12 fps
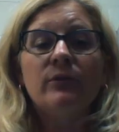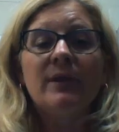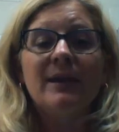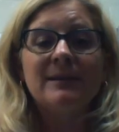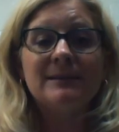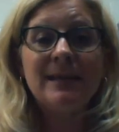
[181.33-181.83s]
do
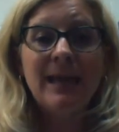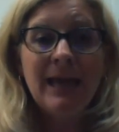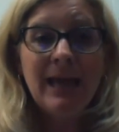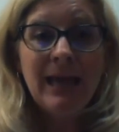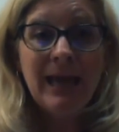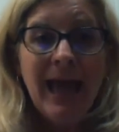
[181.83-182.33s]
this.
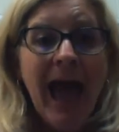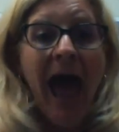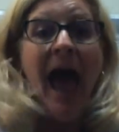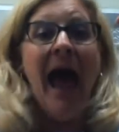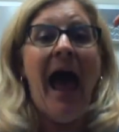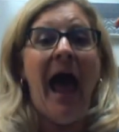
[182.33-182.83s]

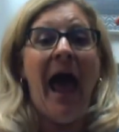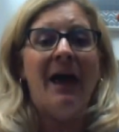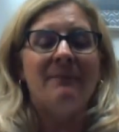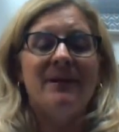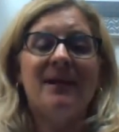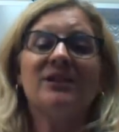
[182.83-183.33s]

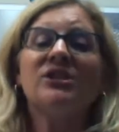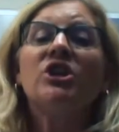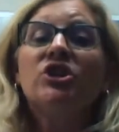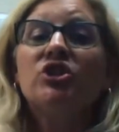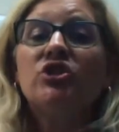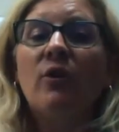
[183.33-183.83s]
Because
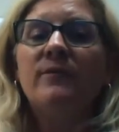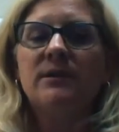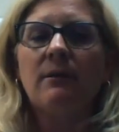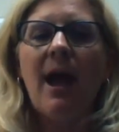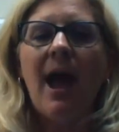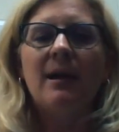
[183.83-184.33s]

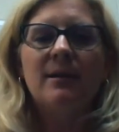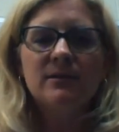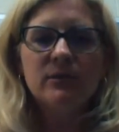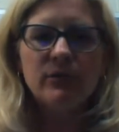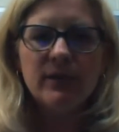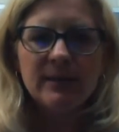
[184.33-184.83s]
stoves are hot.
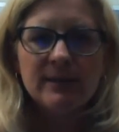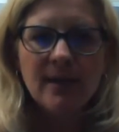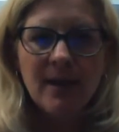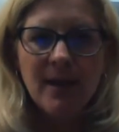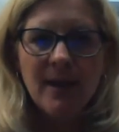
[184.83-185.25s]
So do this.